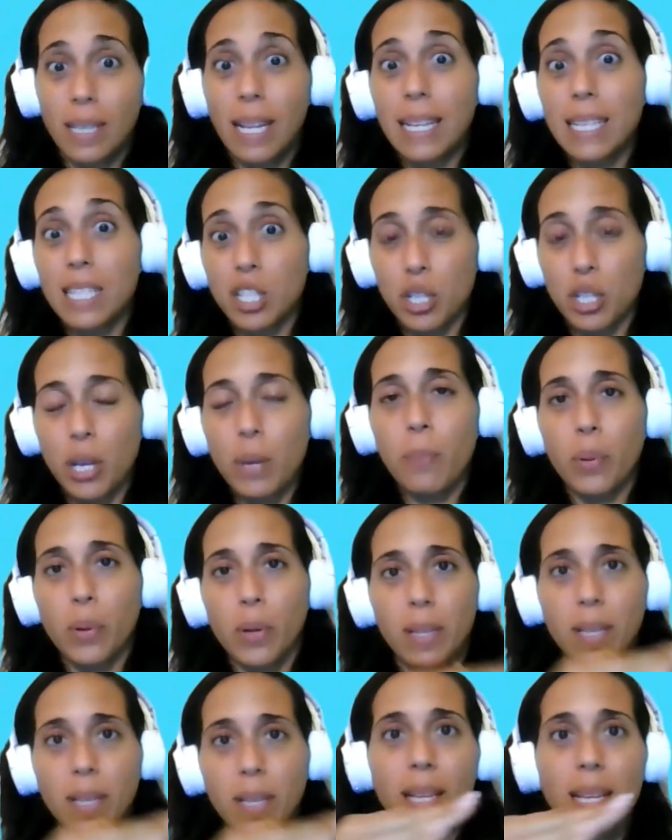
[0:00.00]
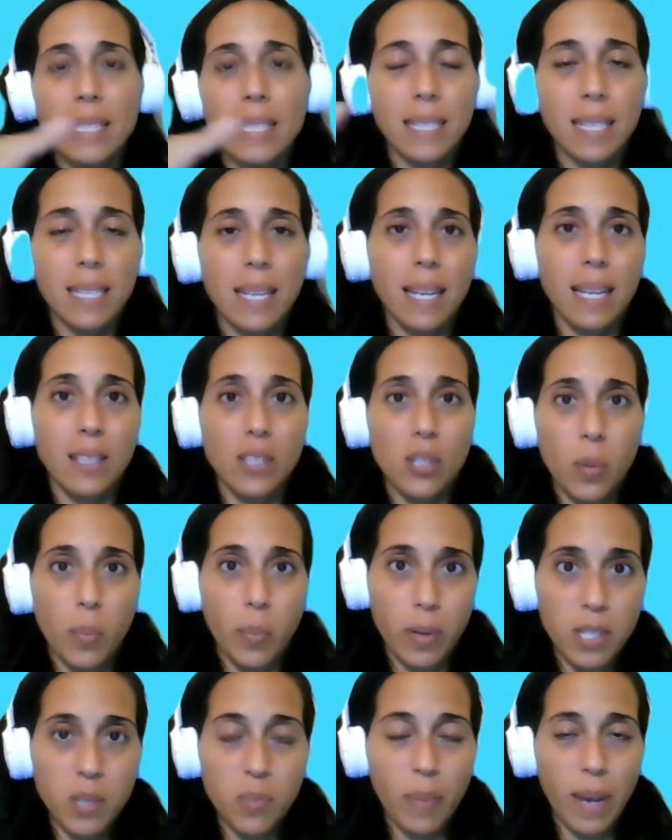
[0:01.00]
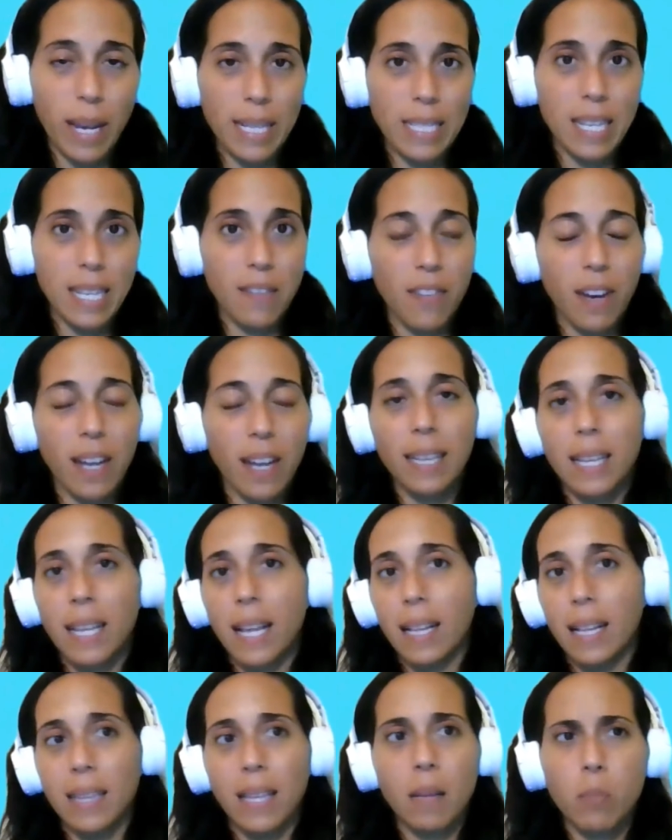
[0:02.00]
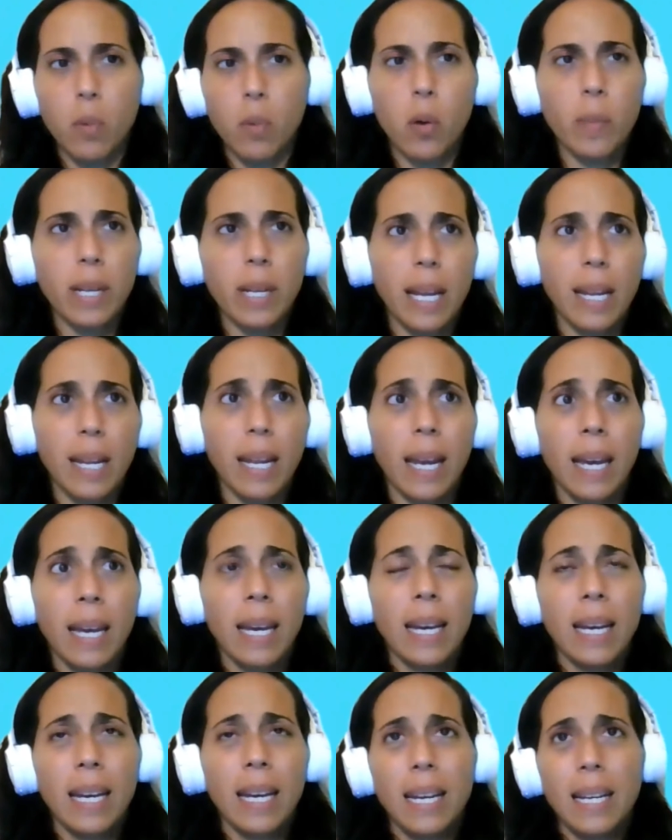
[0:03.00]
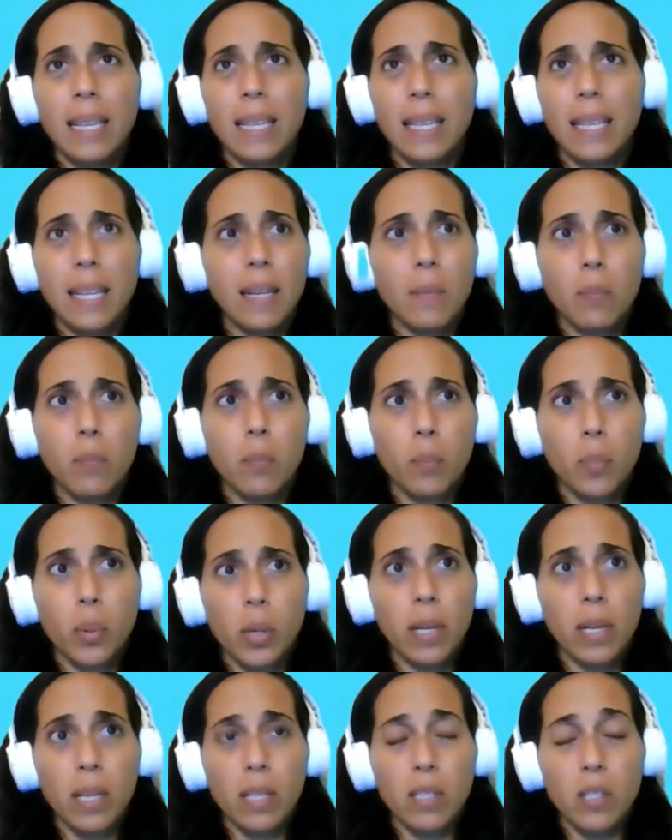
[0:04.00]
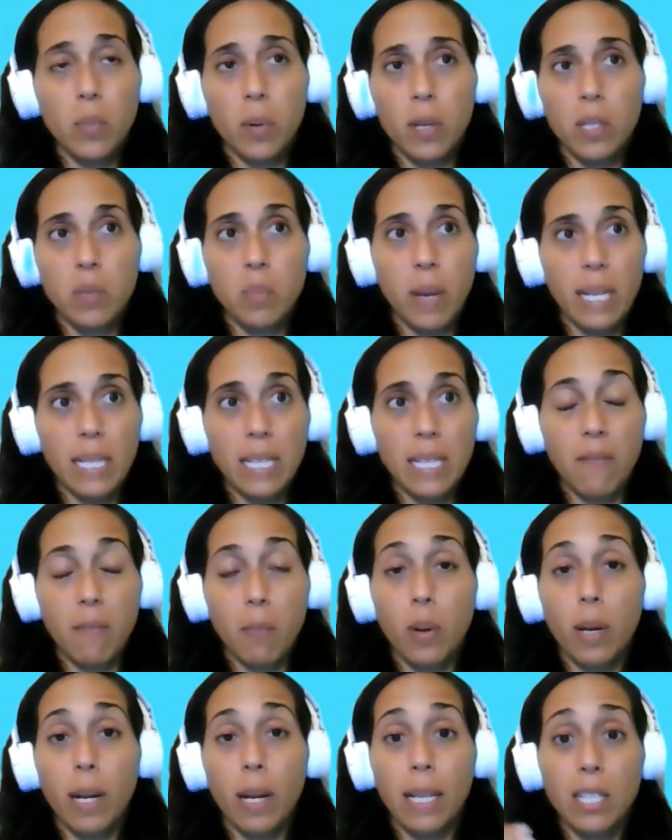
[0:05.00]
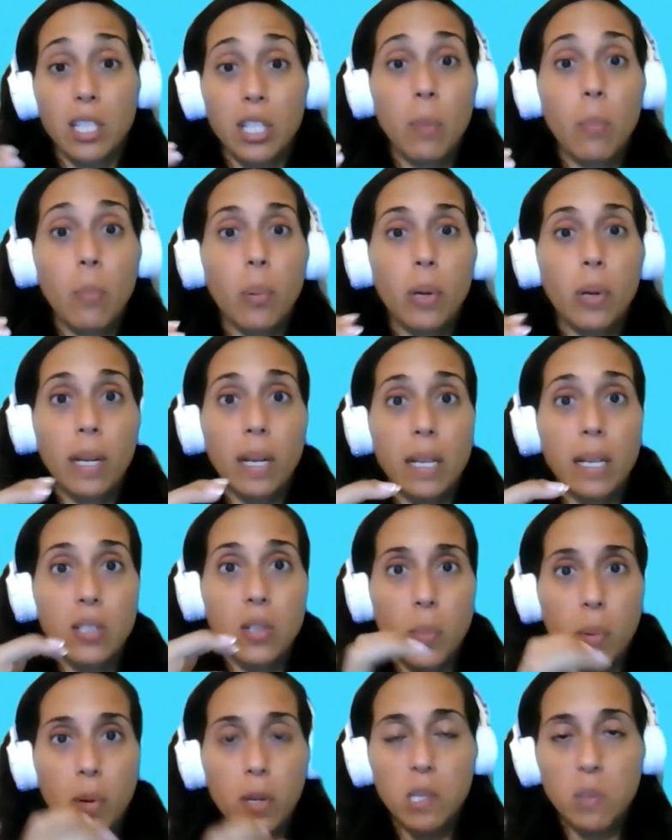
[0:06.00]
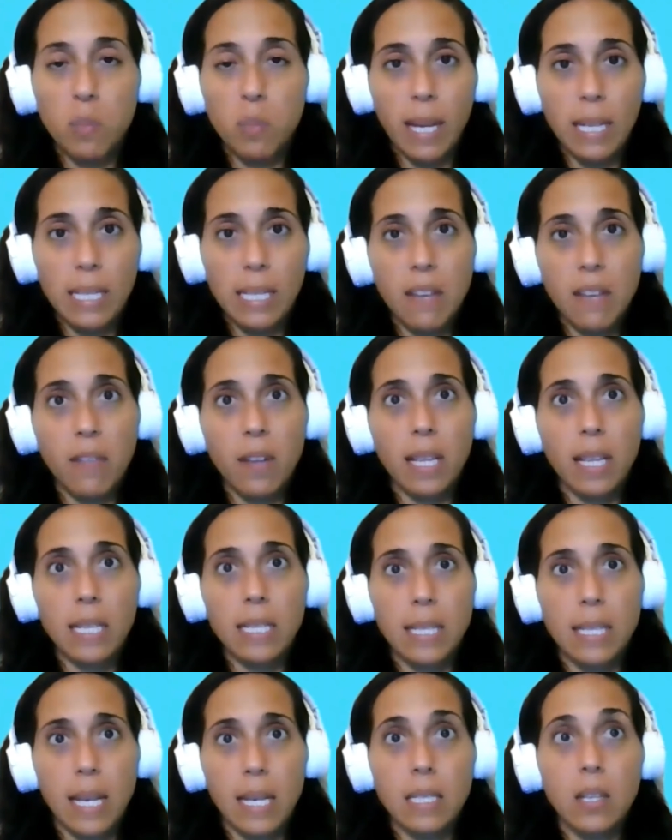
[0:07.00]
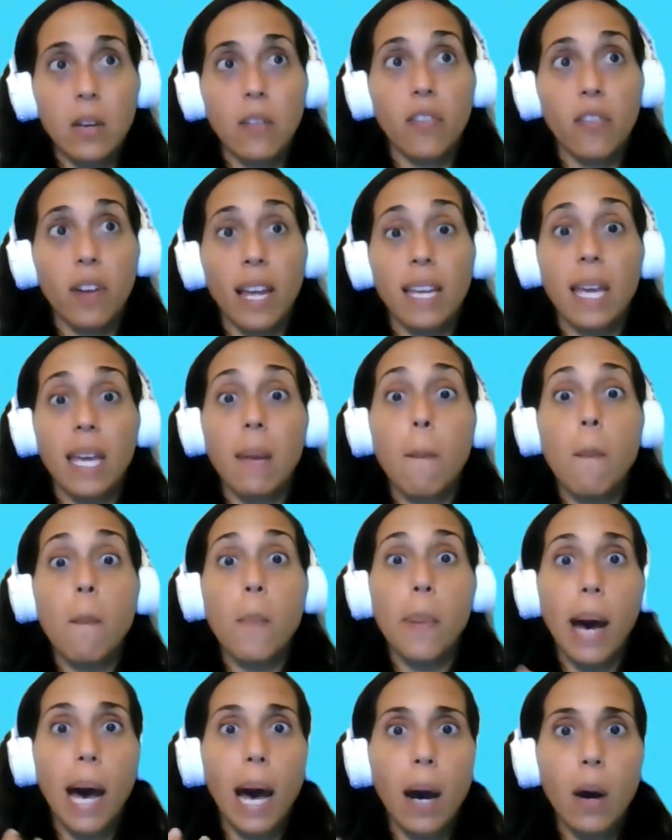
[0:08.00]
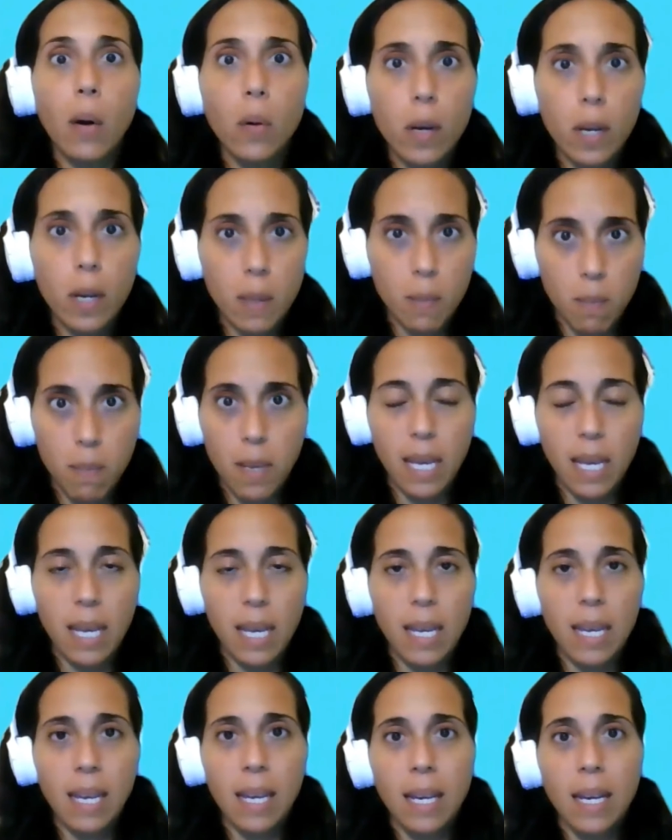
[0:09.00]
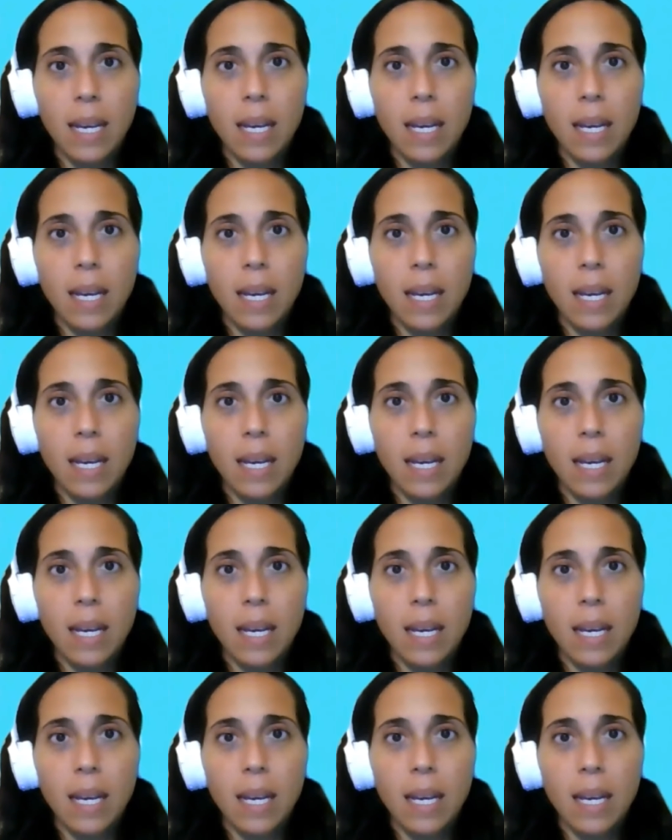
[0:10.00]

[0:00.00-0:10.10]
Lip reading: she put this into perspective. At that moment I didn't put it into perspective, but she put it into perspective in the sense of like empowering me